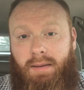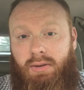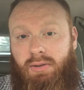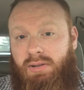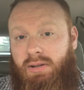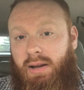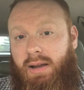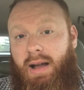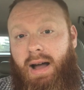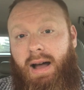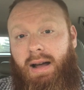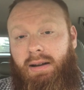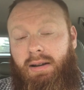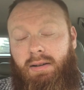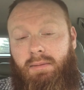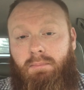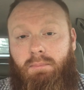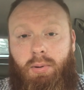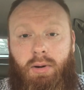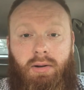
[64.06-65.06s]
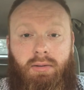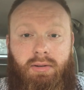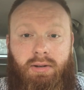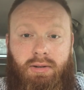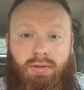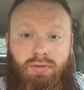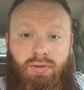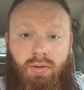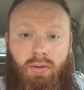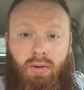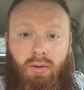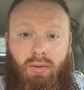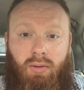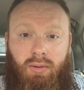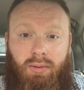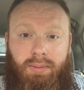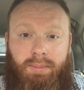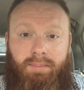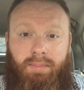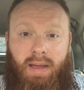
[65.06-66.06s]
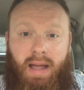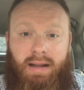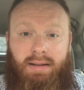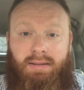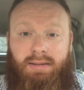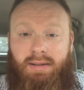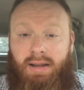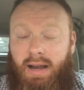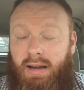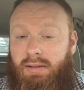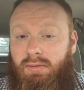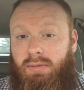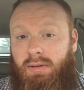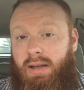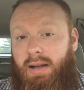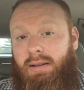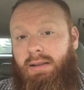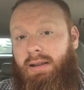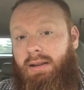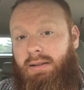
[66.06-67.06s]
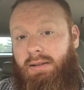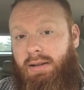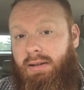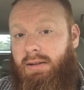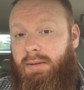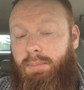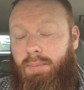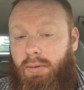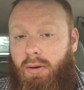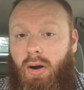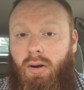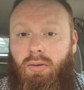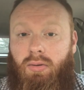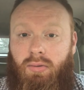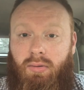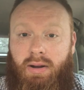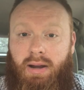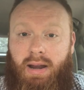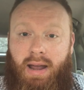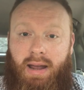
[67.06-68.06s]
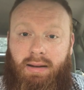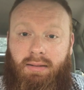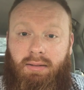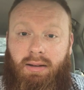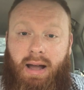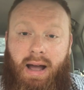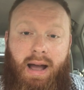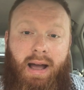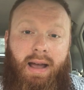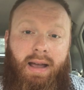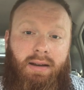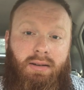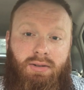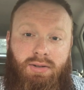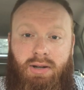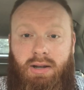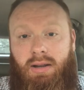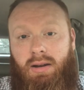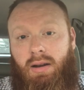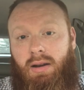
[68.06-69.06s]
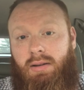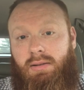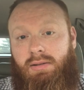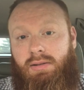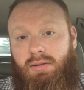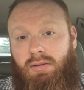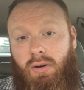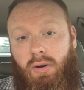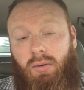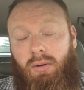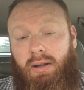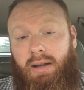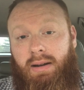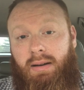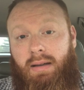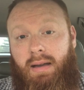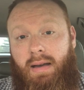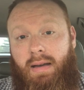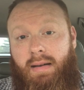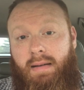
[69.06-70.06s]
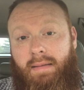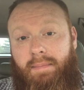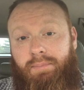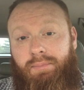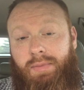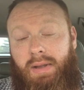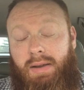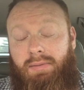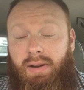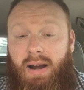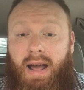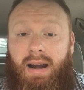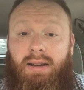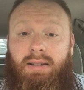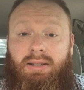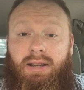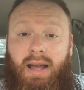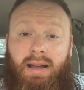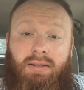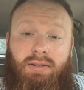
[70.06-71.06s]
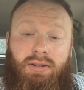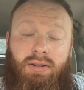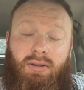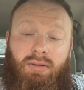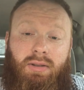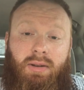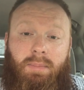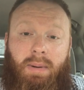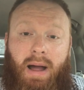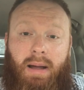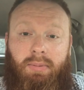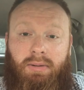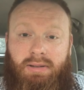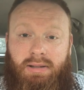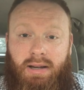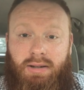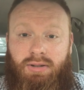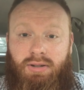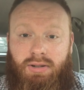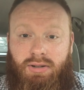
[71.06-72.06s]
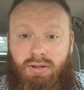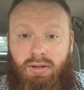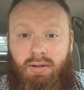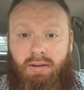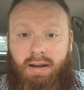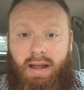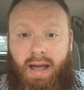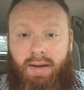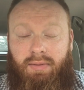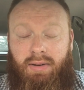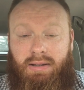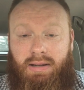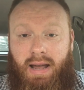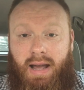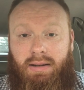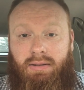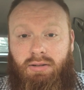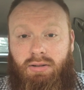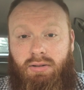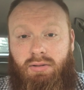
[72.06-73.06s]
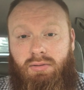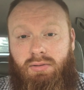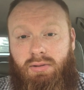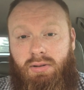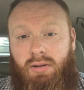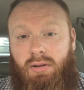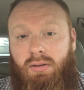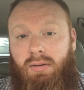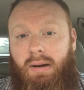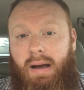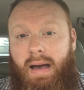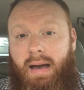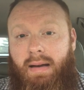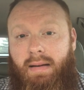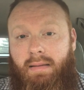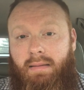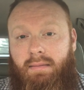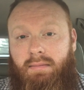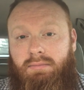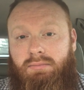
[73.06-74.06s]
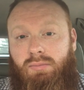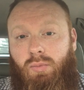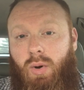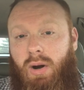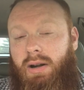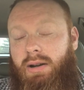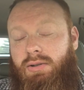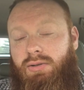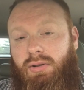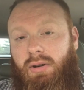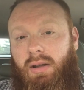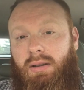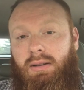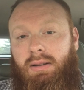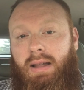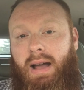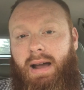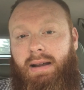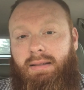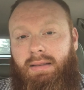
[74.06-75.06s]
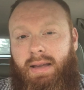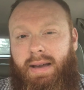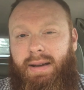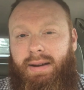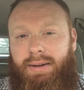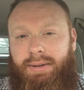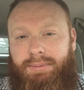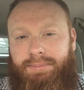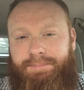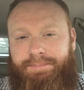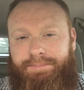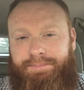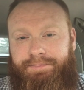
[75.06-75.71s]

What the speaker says: used a condom, birth control, had sex without the intent to procreate, lied, cheated, stolen, even had a tattoo? The Bible says you shouldn't have a tattoo. So where do you draw the line there?